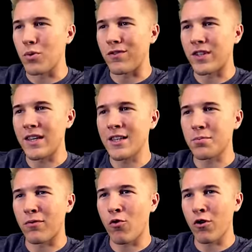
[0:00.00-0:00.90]
So we've seen this
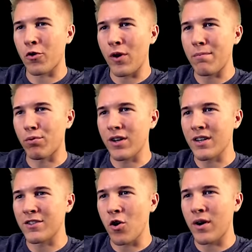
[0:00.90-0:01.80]
before, Great Britain
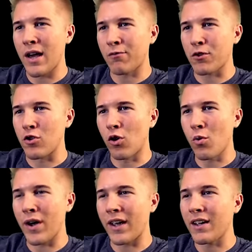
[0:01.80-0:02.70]
is going after
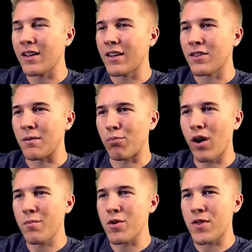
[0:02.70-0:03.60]
Norway. The
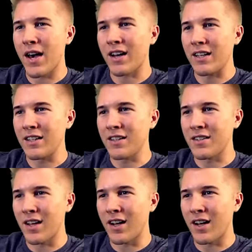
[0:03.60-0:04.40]
problem with that is,